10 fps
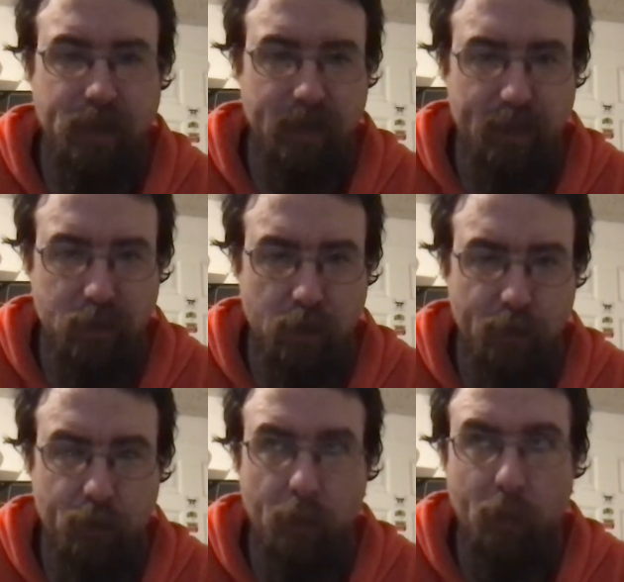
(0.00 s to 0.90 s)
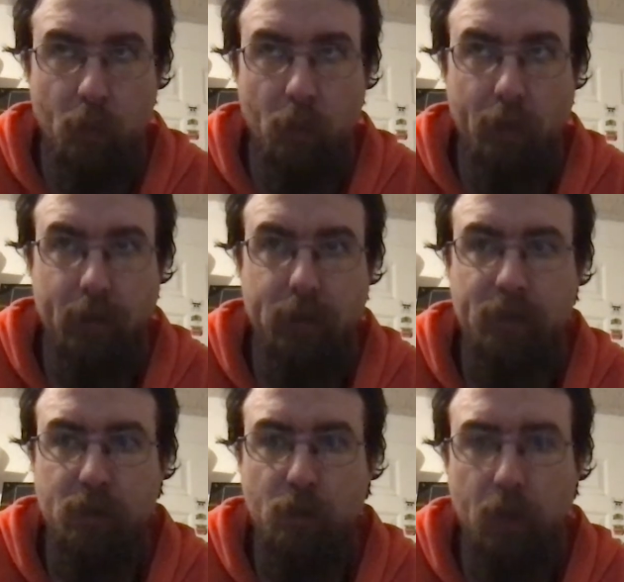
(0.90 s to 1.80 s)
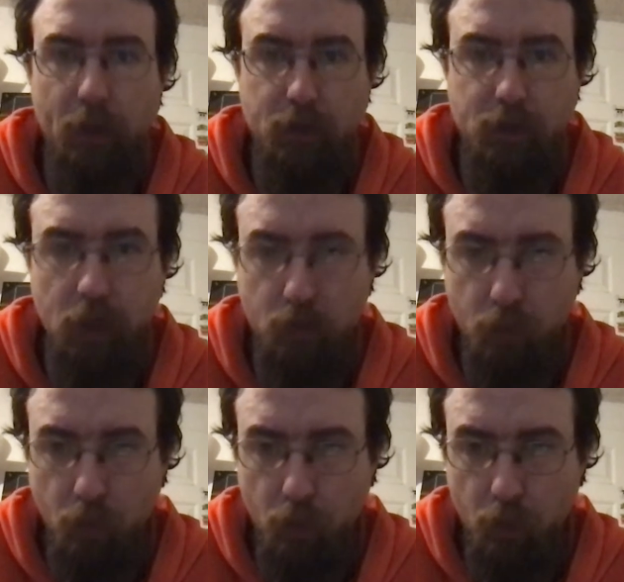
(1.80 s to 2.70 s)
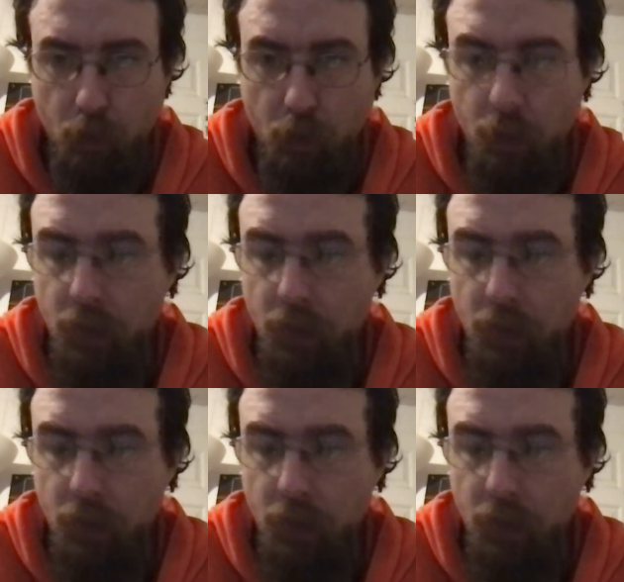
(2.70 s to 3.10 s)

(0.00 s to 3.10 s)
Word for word: easily for more on the Breath of the Wild sequel.